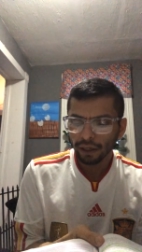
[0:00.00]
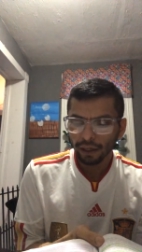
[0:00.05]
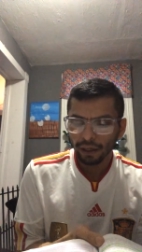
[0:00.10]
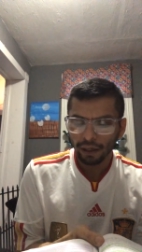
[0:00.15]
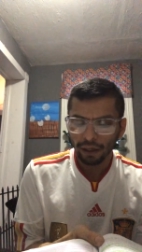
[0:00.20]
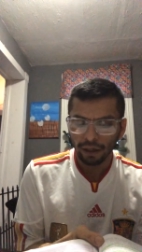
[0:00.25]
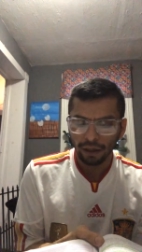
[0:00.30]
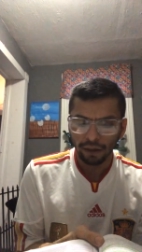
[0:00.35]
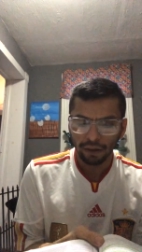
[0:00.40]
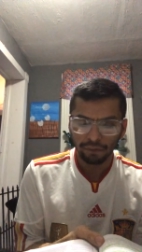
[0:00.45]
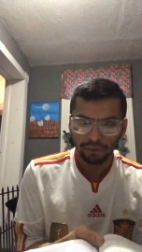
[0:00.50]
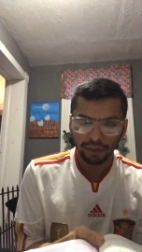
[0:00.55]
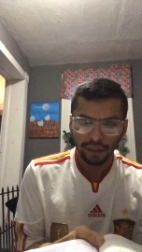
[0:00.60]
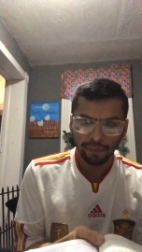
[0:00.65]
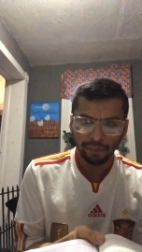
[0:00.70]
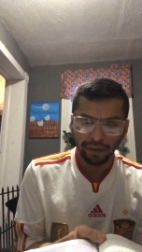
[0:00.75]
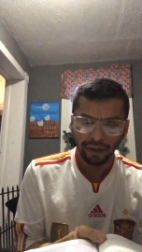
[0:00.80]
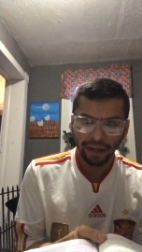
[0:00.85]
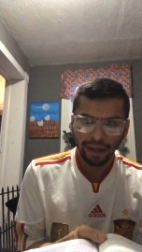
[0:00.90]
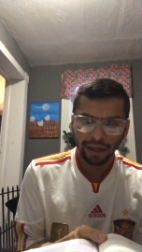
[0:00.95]

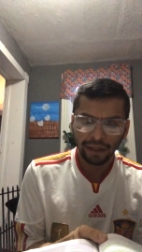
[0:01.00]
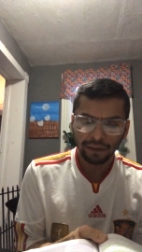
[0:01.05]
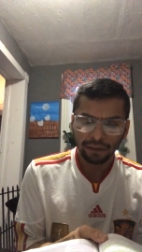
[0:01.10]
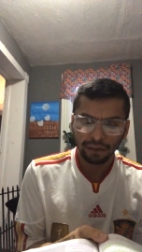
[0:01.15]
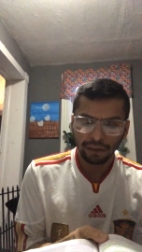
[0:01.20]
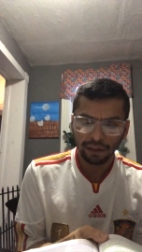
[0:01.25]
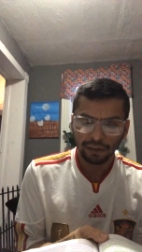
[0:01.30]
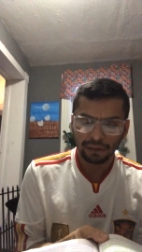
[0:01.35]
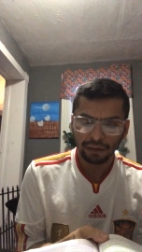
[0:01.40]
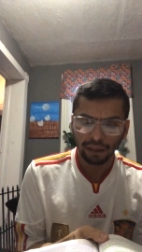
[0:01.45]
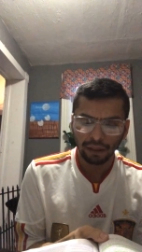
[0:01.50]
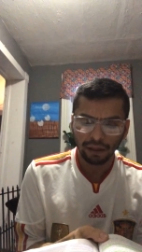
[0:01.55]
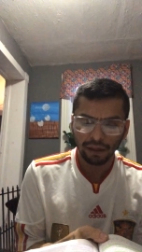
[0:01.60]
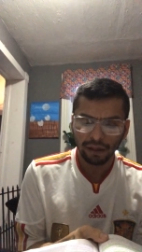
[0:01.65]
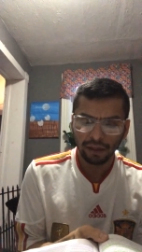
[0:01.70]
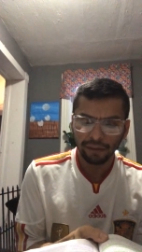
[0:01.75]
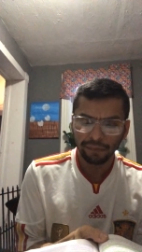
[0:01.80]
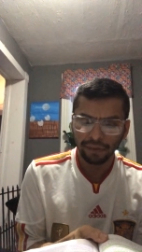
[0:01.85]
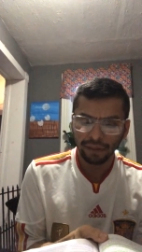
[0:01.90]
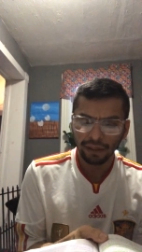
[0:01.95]
Number 8 is
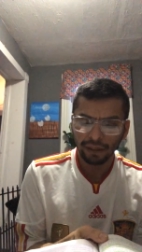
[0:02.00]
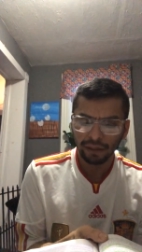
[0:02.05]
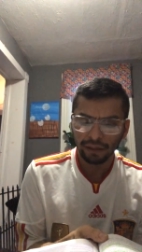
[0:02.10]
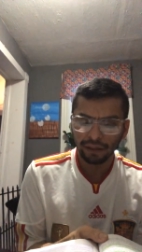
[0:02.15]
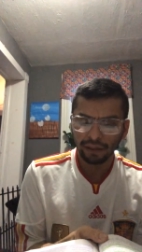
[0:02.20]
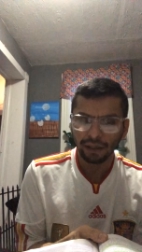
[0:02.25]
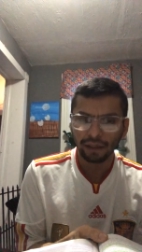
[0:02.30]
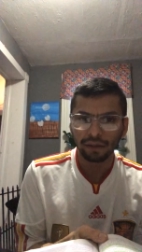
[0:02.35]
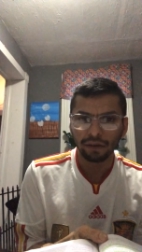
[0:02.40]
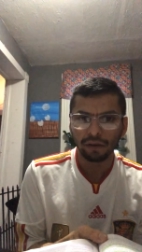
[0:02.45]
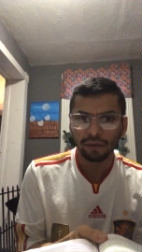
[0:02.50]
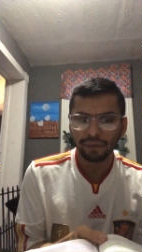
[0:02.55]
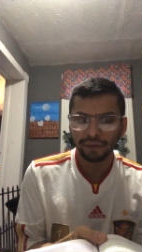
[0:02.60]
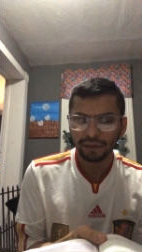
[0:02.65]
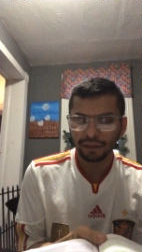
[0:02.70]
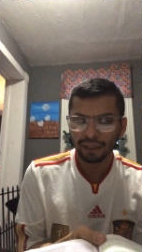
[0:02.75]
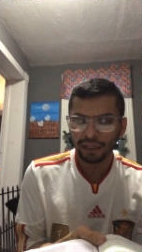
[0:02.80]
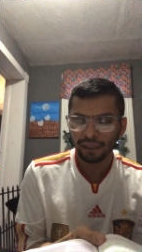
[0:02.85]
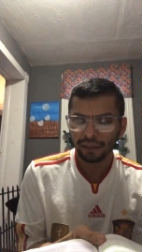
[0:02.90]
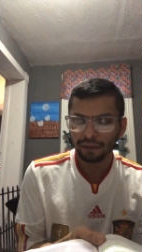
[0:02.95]
accountability and
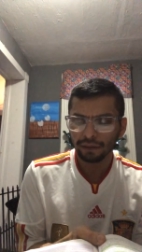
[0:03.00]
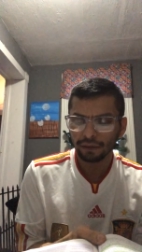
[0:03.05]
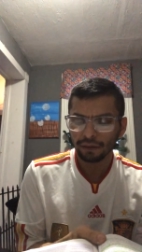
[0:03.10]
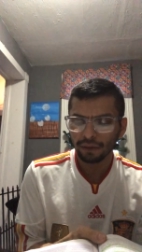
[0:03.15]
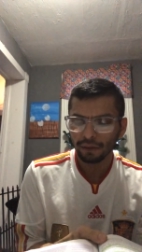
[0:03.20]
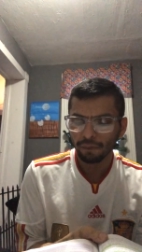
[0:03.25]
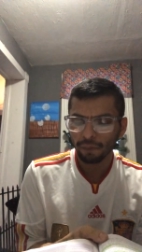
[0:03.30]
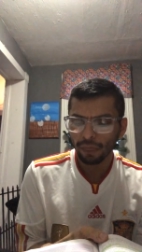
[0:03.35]
oversight.